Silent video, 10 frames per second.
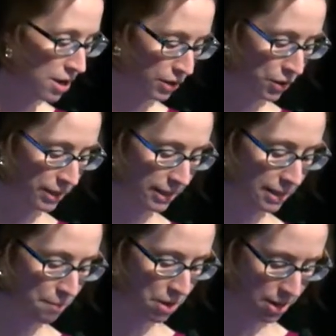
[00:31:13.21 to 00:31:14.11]
So this is
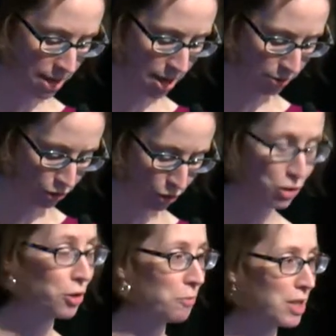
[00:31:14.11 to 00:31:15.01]
something that you know
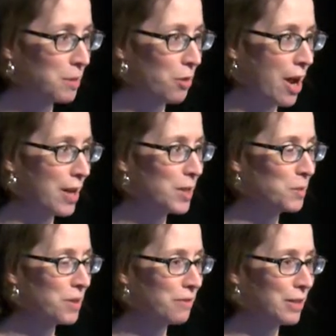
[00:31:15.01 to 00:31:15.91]
shouldn't be a
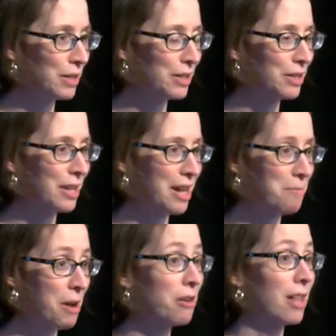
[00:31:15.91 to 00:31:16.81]
surprise. We've heard uh,
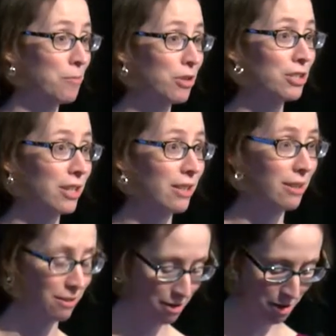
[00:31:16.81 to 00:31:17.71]
about collaboration, I
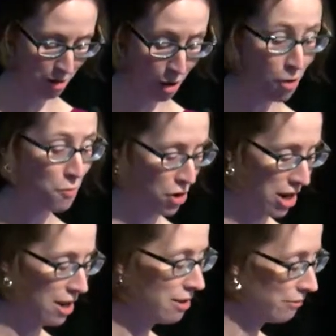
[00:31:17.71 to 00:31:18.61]
think, uh, all
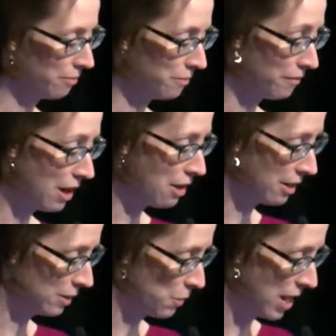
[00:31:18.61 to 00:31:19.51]
morning from
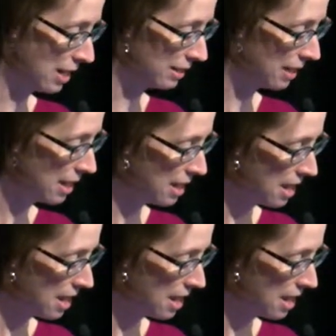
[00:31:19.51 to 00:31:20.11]
various ways.